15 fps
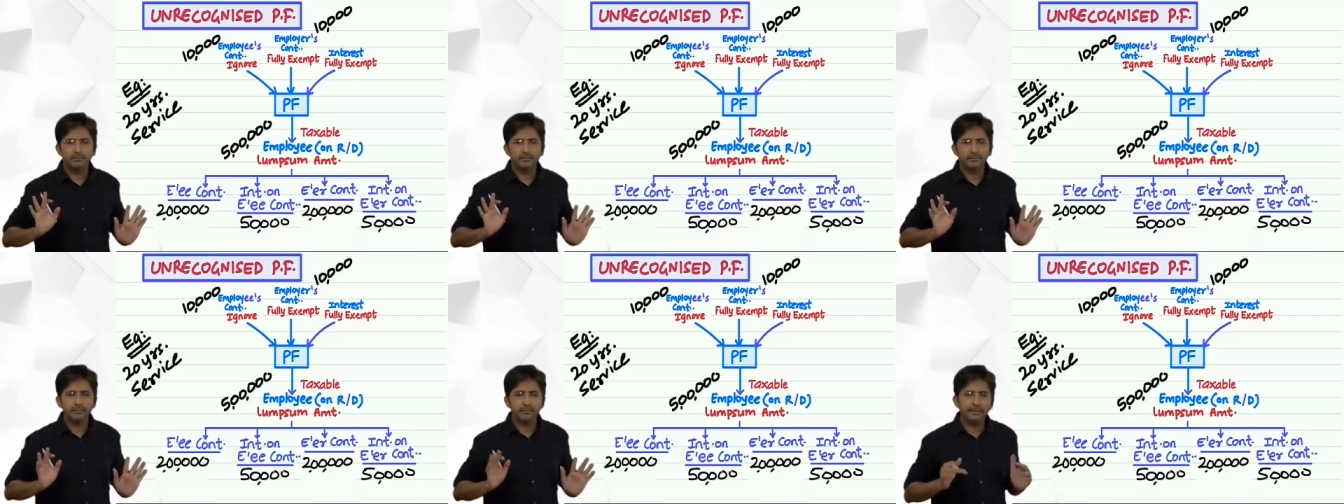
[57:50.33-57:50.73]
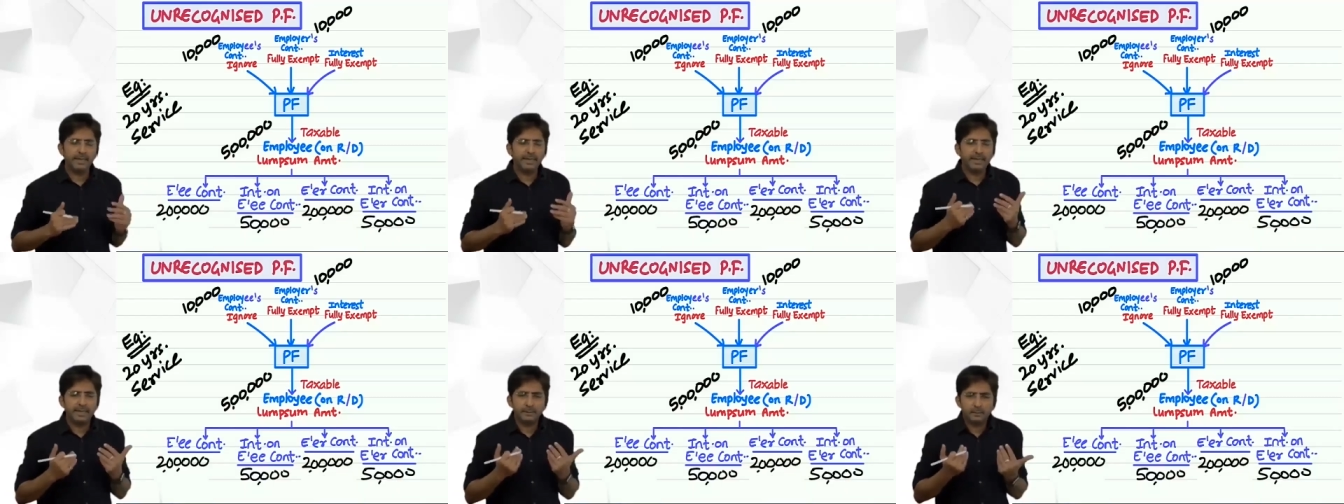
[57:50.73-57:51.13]

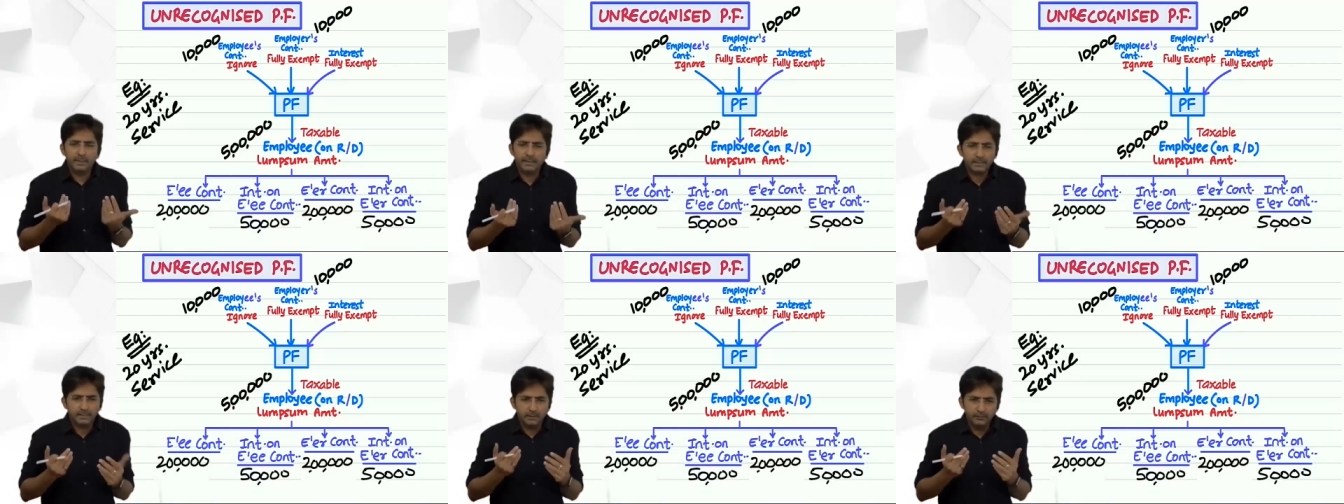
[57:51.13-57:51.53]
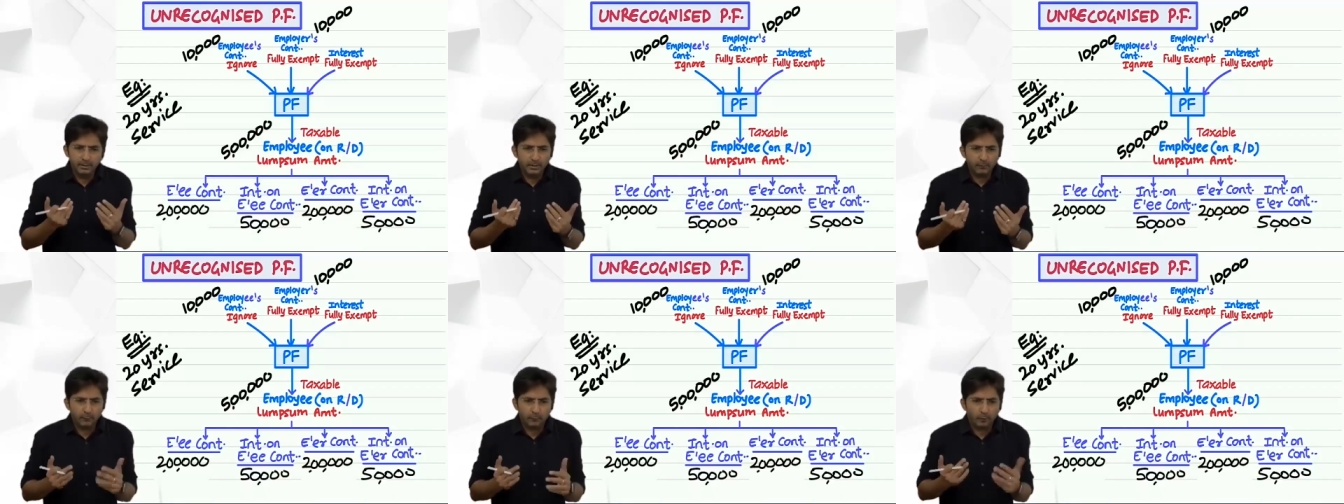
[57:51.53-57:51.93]
Then explanation
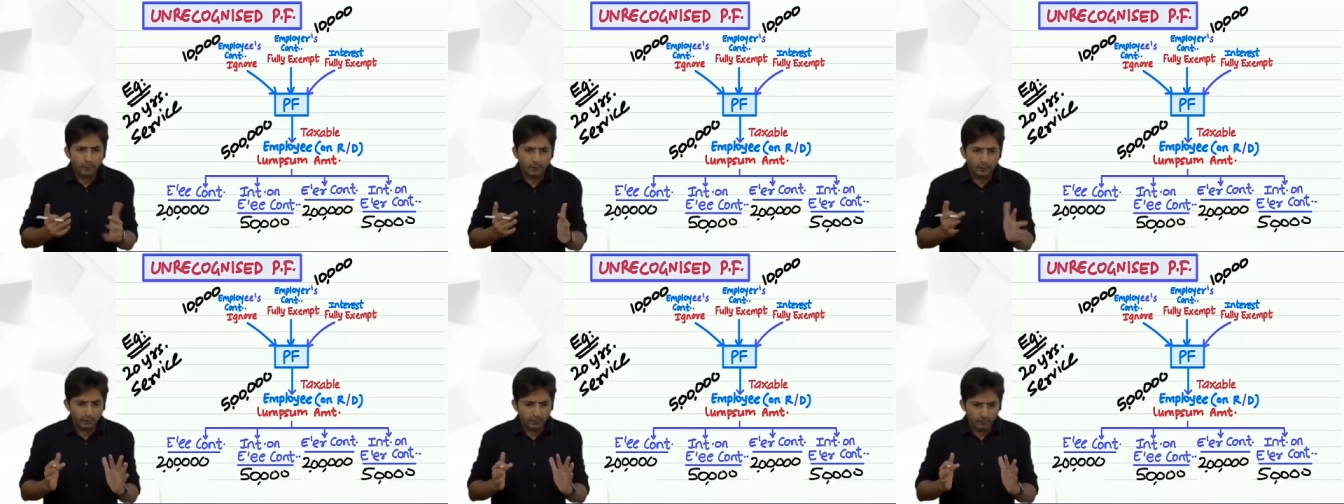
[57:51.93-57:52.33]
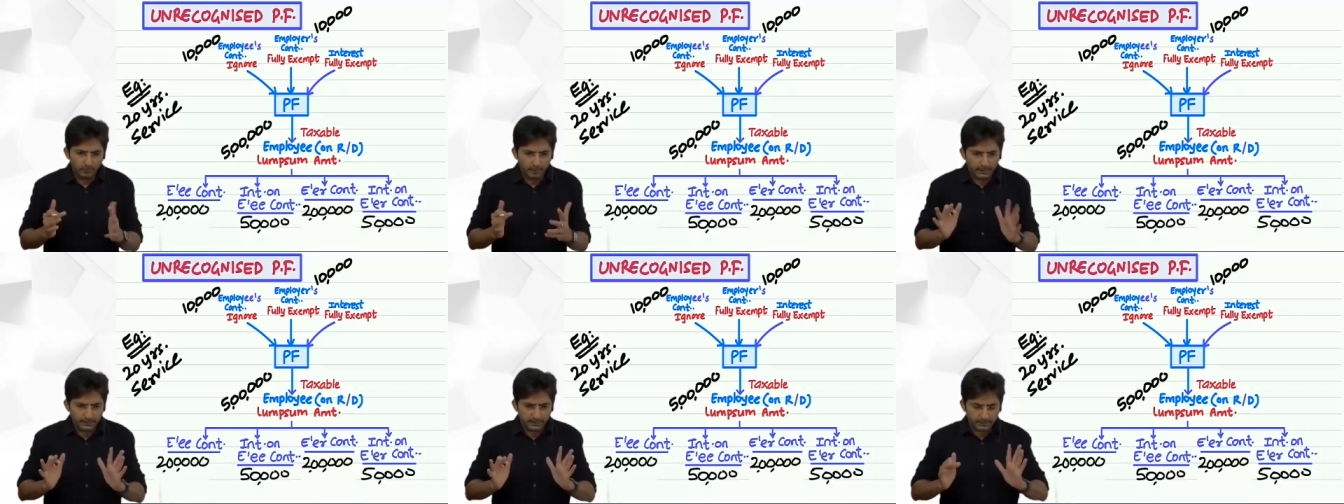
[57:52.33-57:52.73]
will fall on
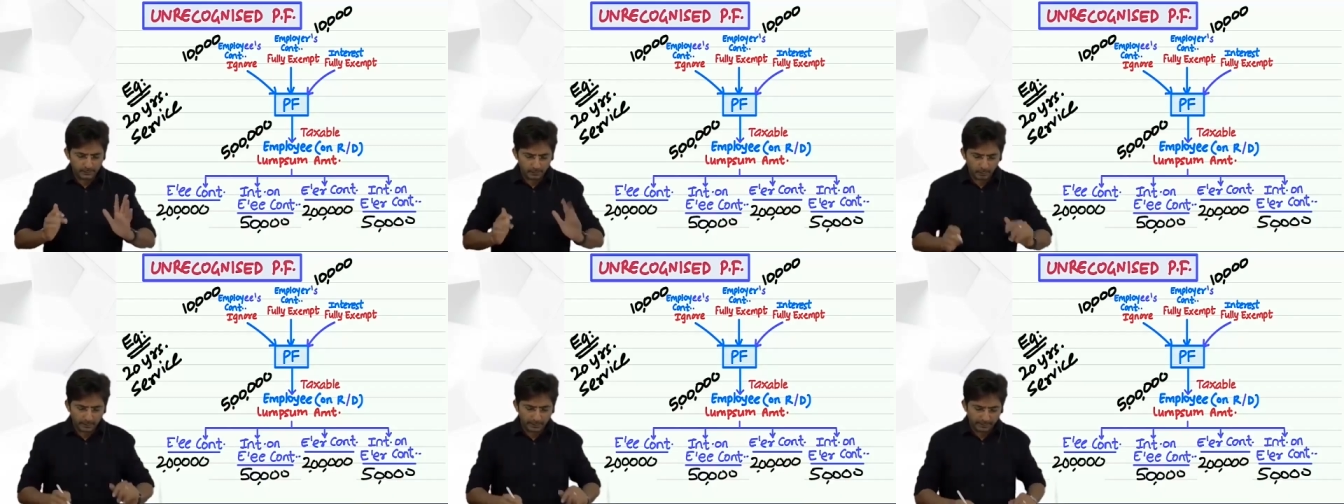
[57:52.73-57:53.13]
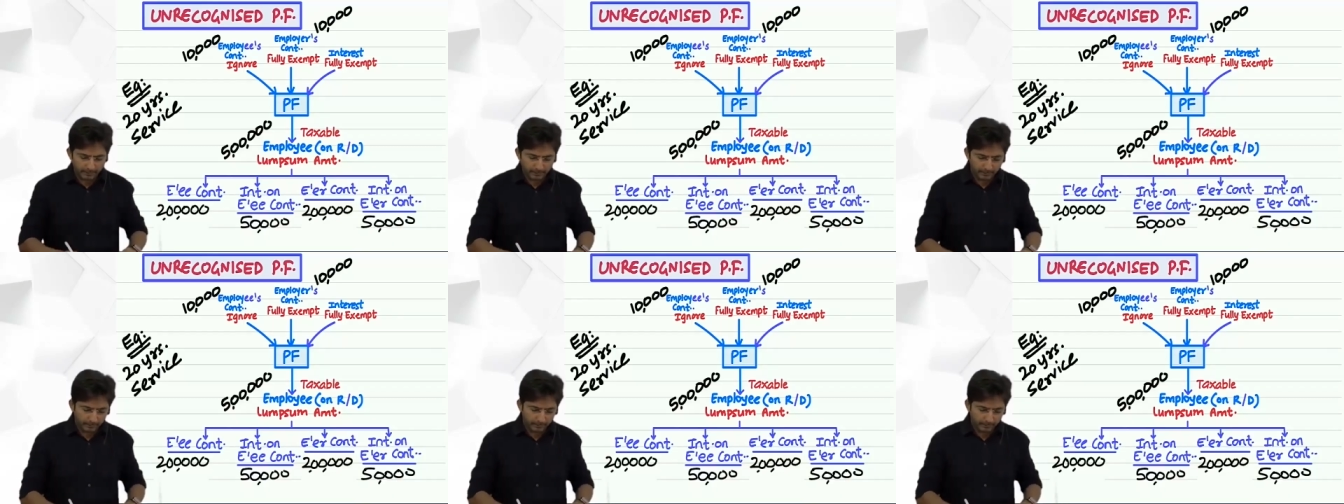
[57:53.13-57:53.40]
place. Okay.